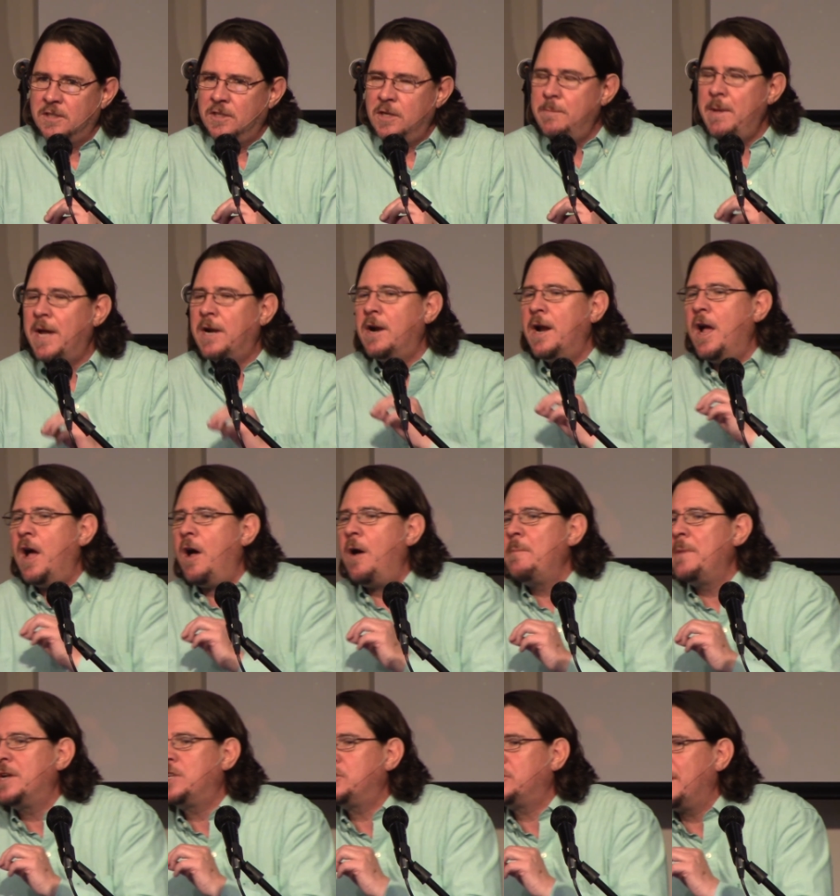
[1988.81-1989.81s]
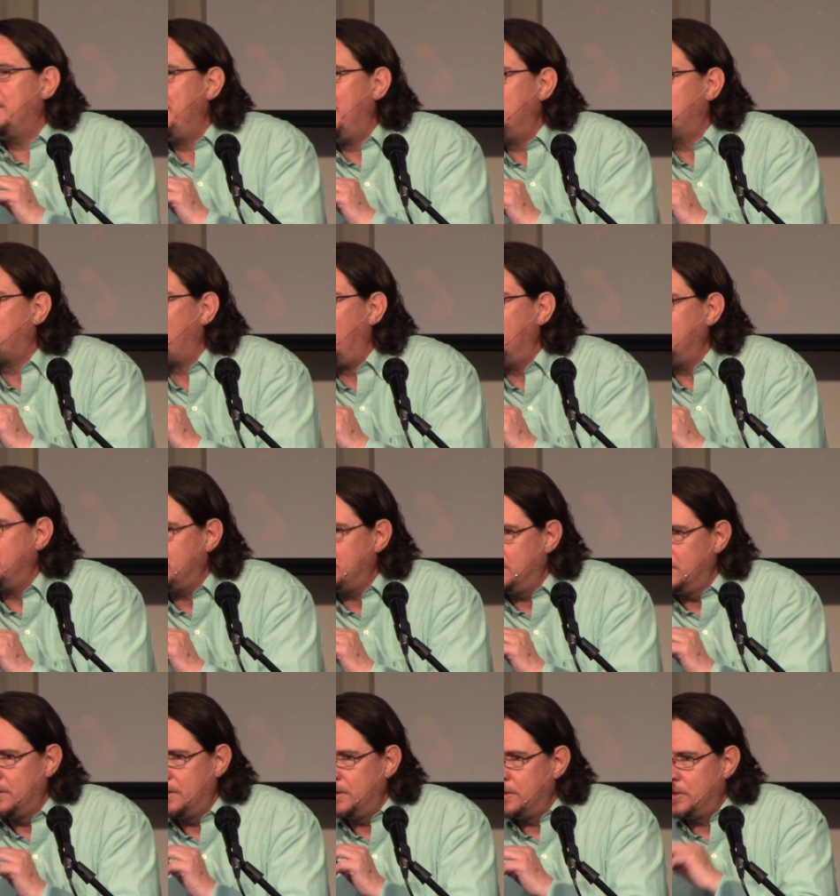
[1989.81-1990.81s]
No matter how much they may try
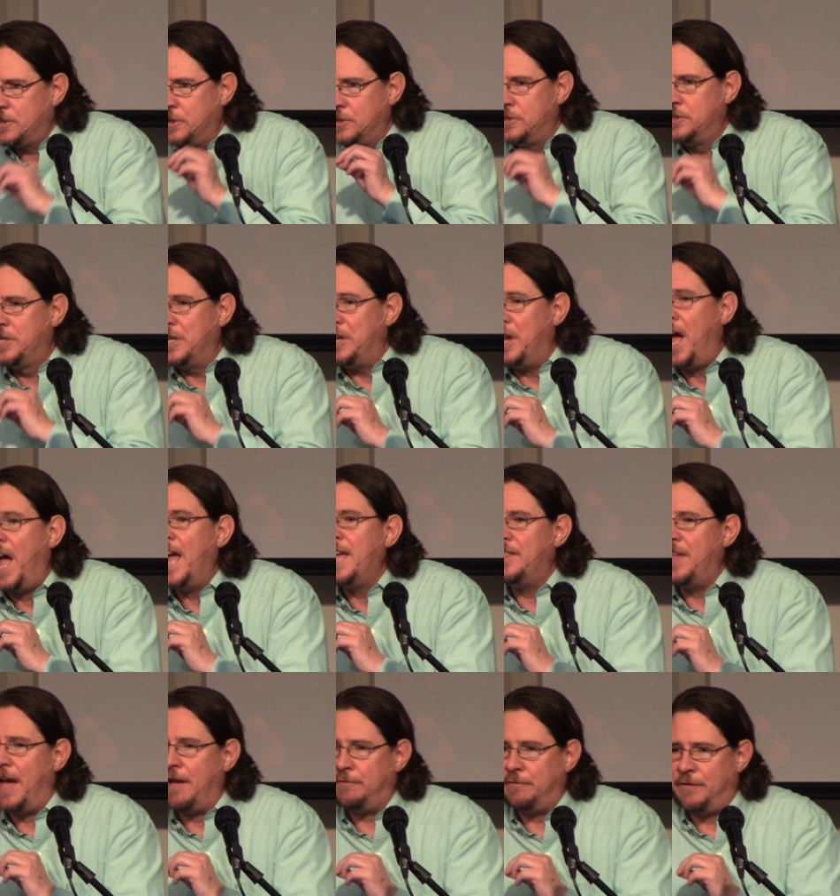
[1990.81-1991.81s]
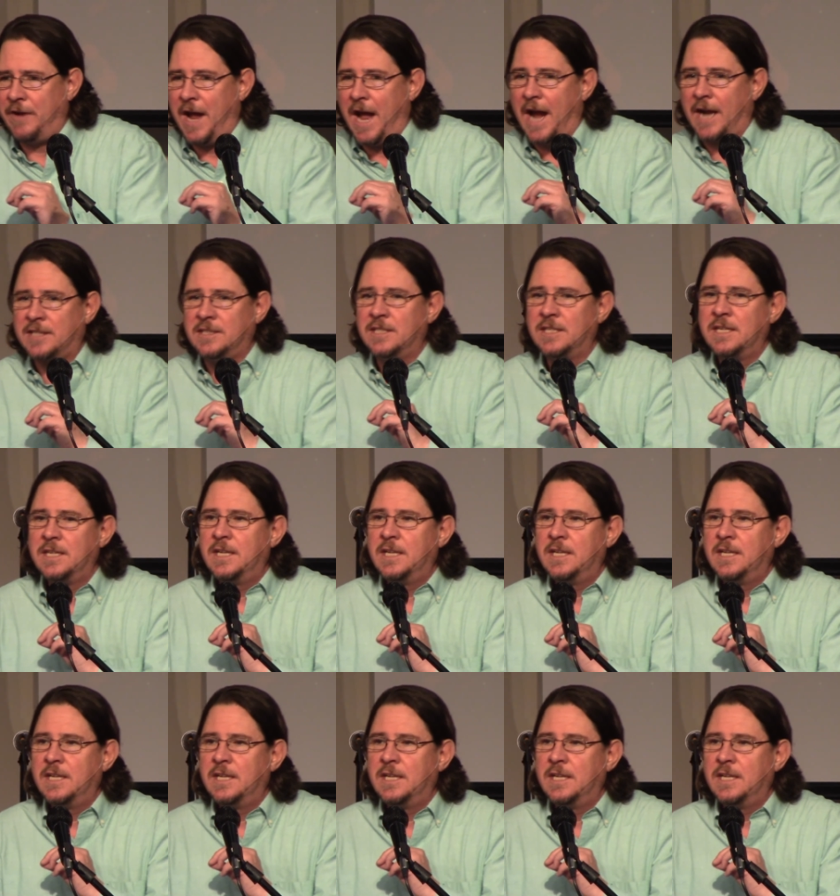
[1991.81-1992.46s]
to, to deny that fact